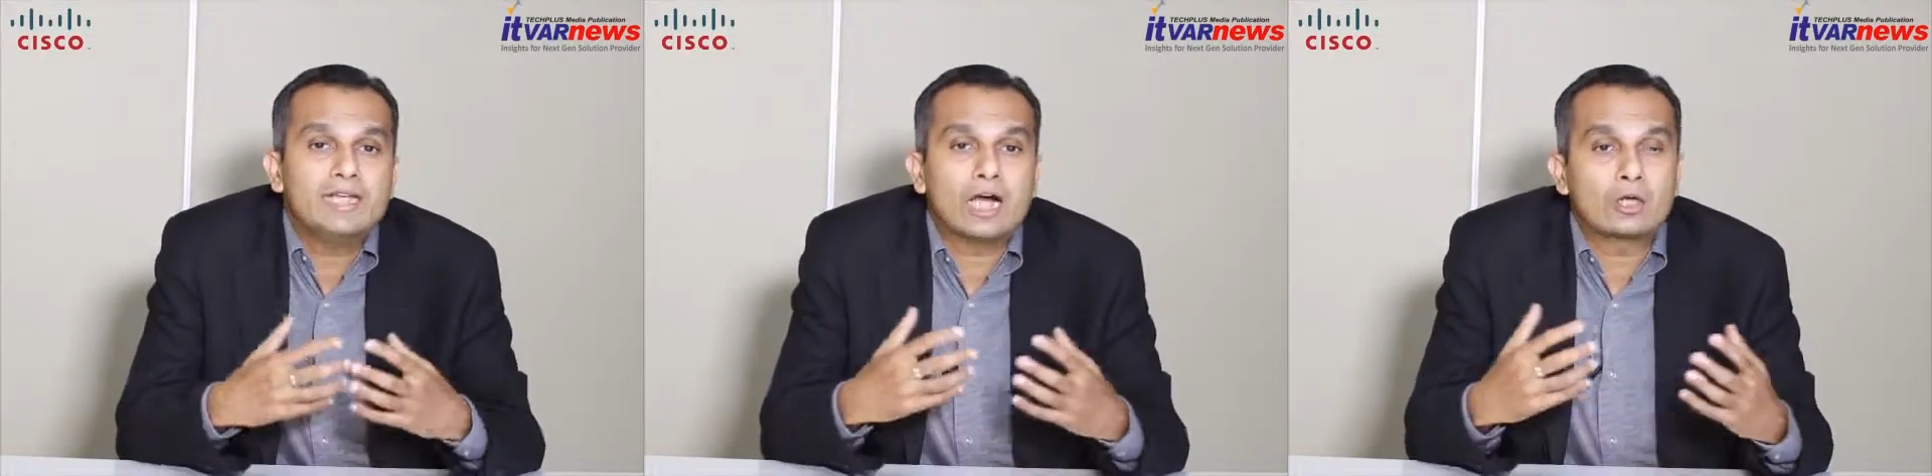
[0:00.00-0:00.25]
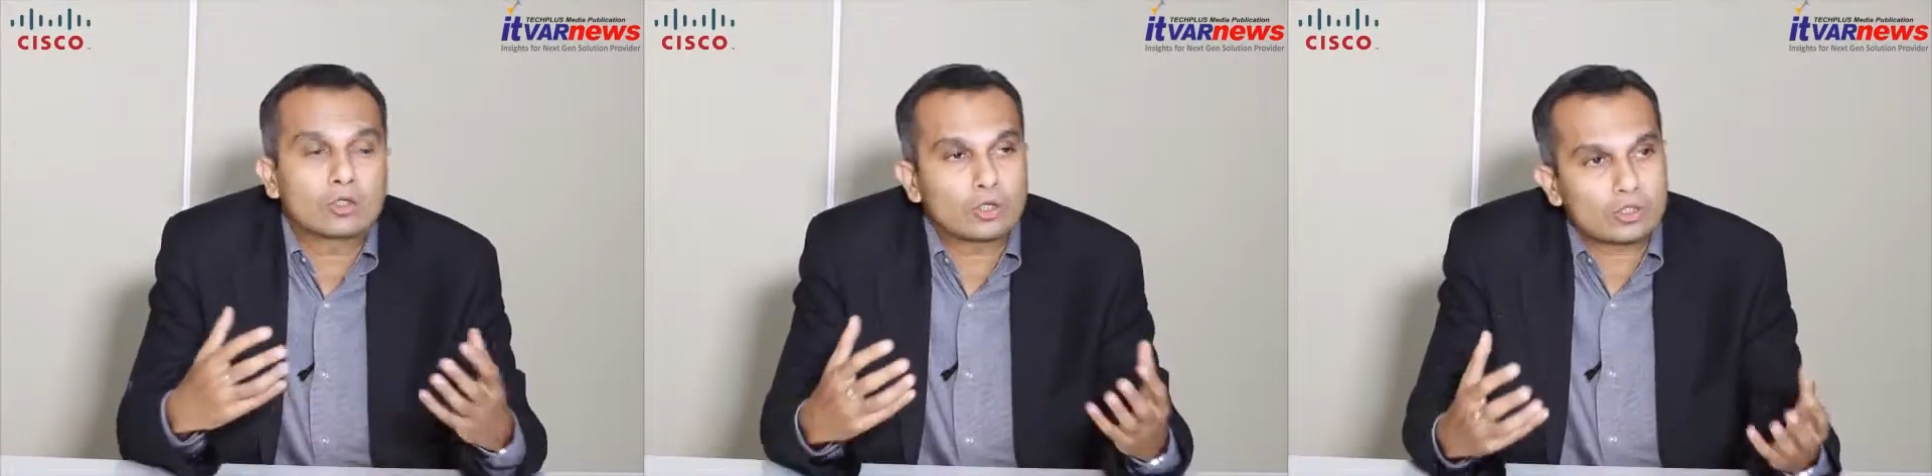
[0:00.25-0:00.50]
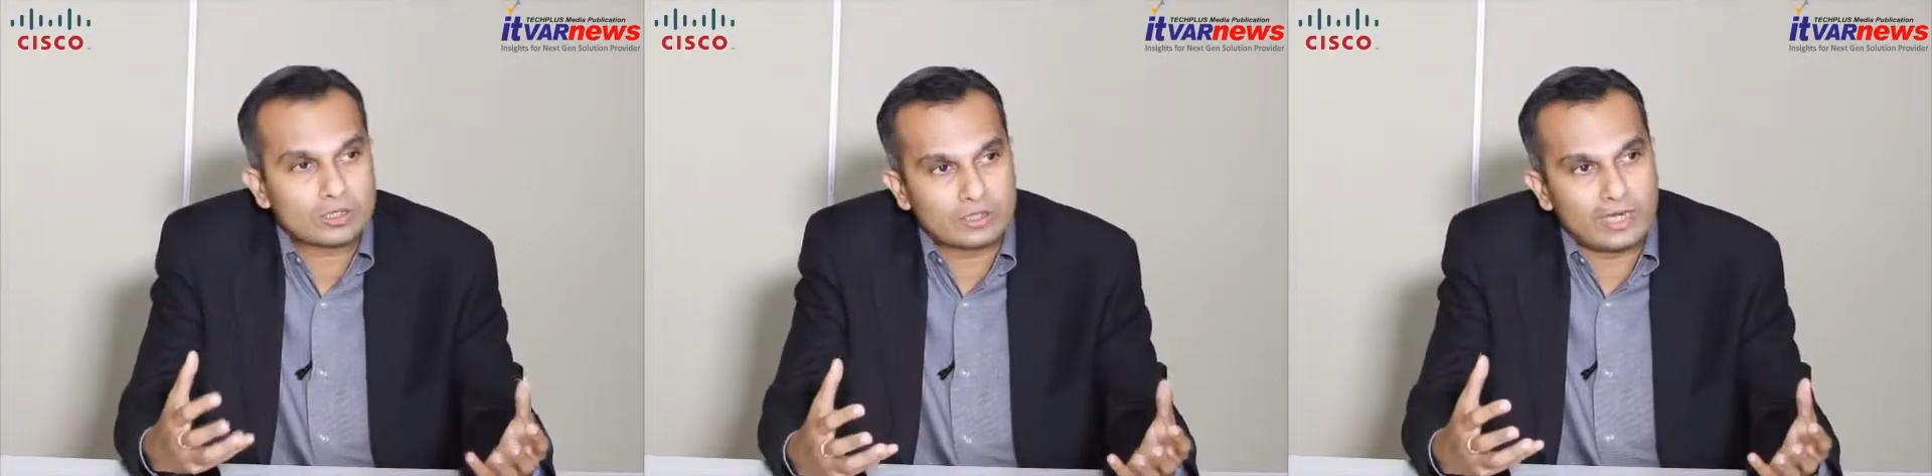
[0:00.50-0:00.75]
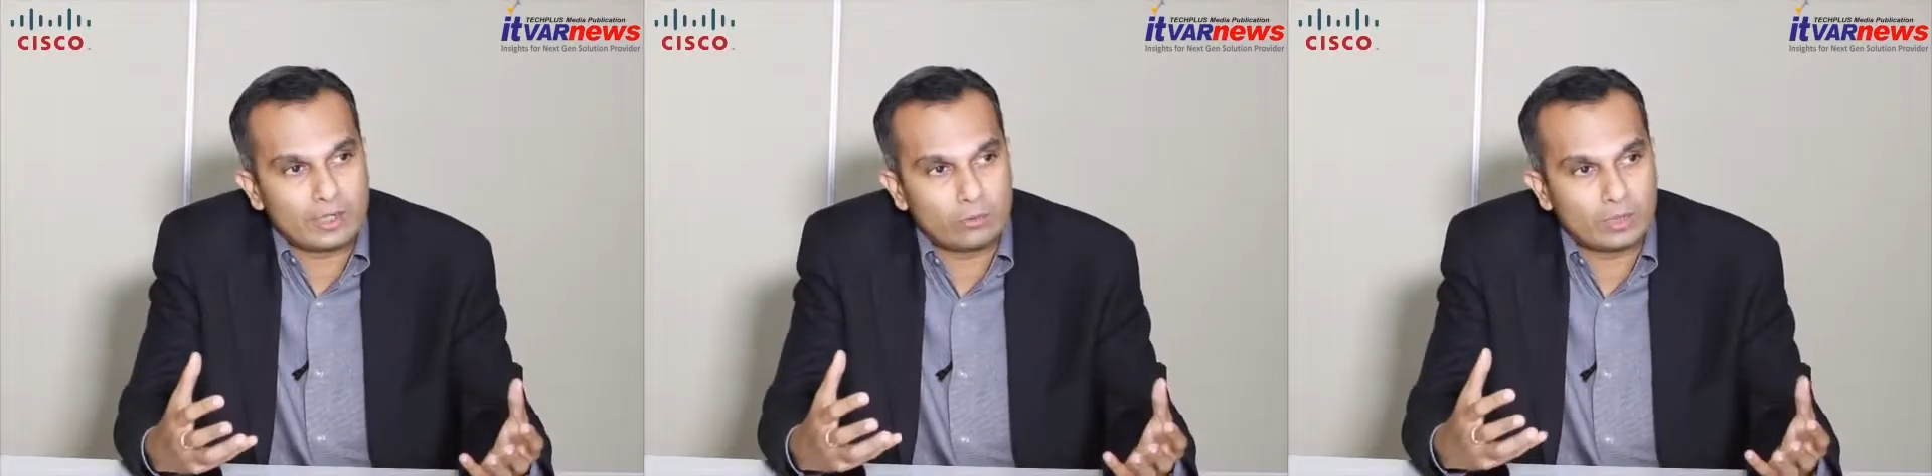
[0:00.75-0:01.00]
across the
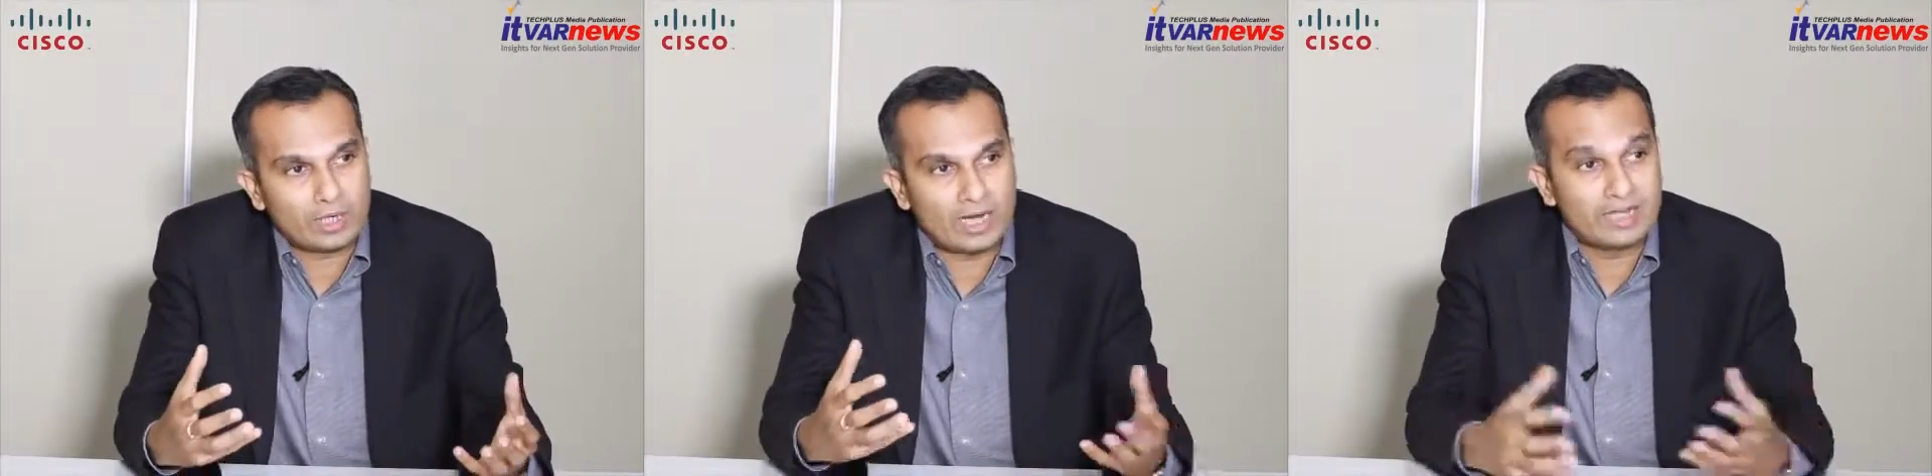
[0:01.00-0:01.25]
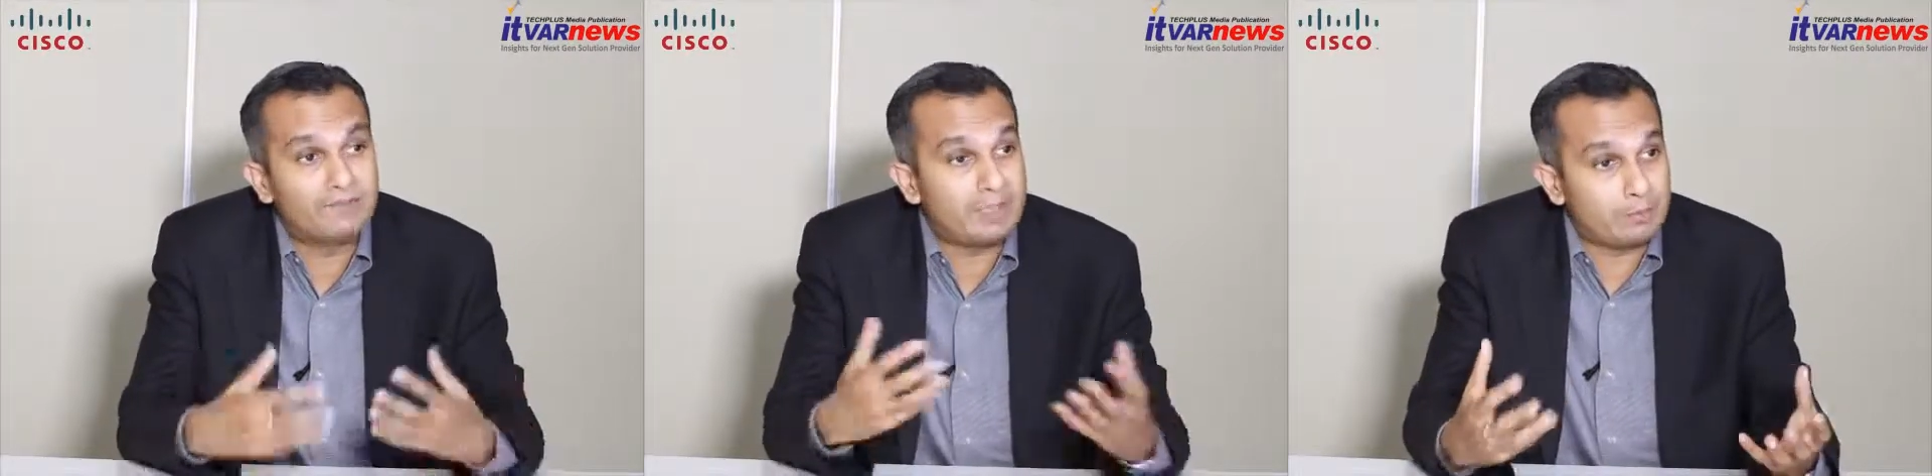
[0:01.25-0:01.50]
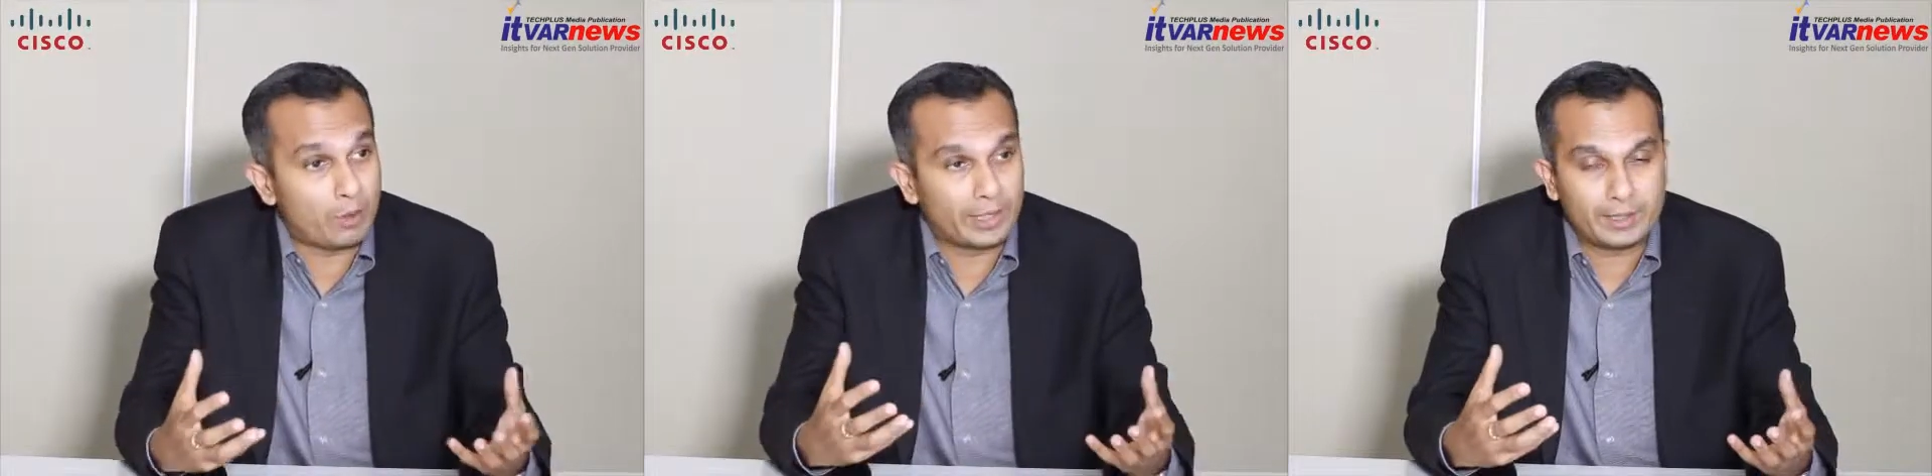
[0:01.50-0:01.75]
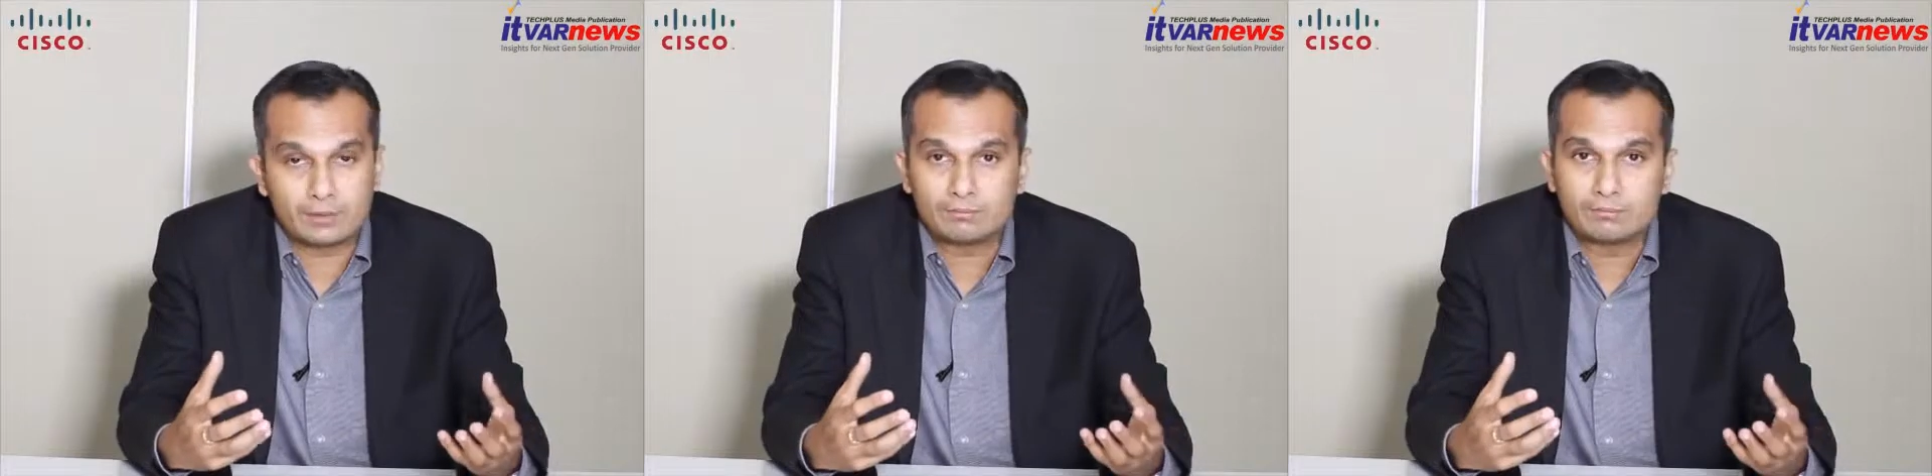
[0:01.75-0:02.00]
network at every point,